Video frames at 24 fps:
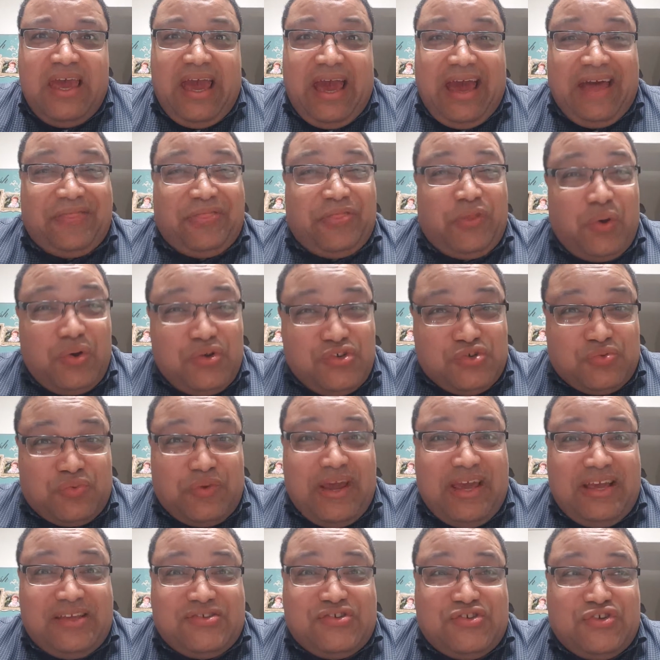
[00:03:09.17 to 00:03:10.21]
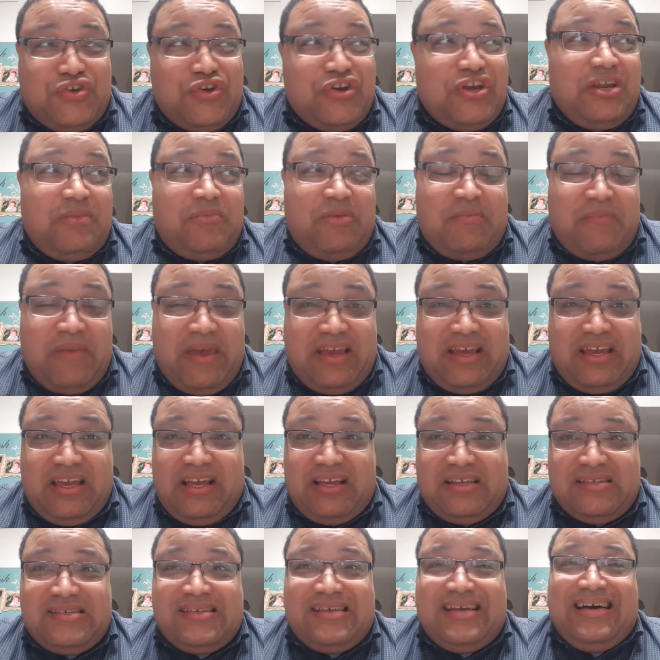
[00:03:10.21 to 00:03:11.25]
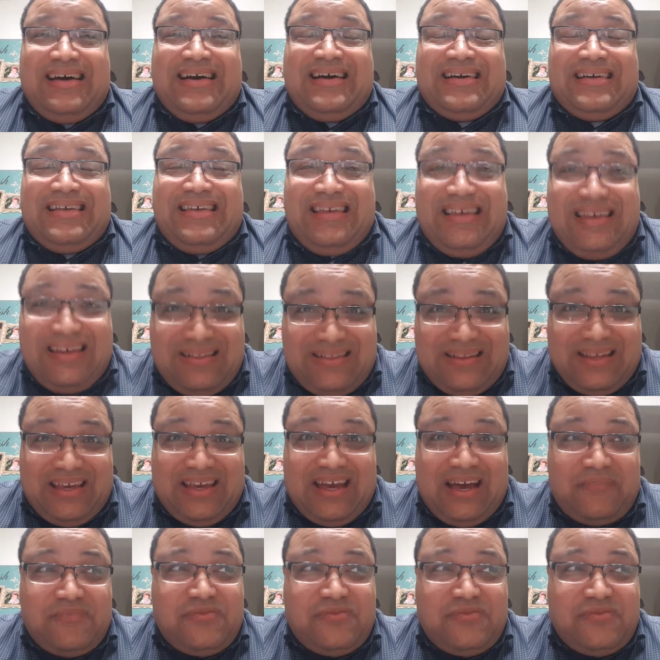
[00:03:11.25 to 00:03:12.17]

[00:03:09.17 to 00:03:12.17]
at those rates, you're going to be making a killing.